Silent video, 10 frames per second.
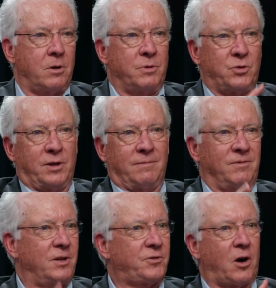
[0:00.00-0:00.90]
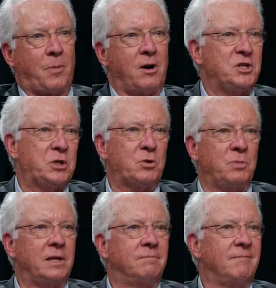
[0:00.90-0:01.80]
They're between as far apart as you
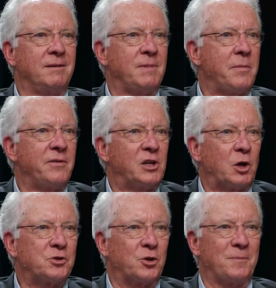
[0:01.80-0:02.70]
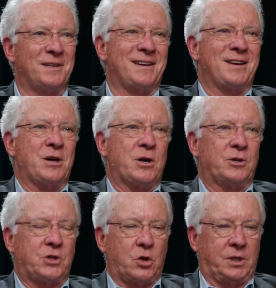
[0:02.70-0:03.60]
and me, and maybe even closer.
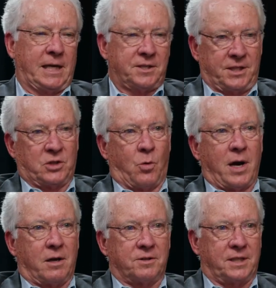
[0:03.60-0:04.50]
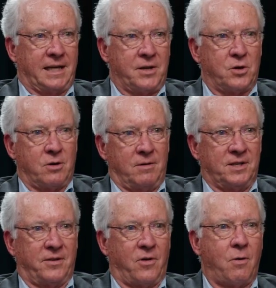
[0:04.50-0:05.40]
So to get six wells together
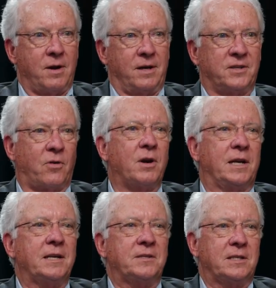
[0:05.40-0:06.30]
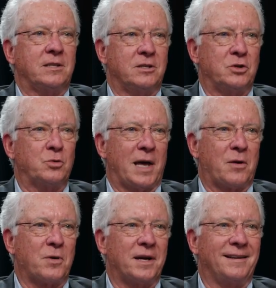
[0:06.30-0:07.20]
is very easy to do
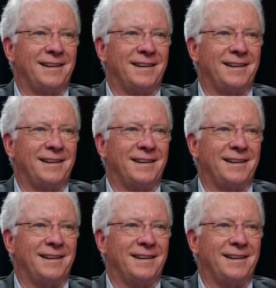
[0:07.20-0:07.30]
that way.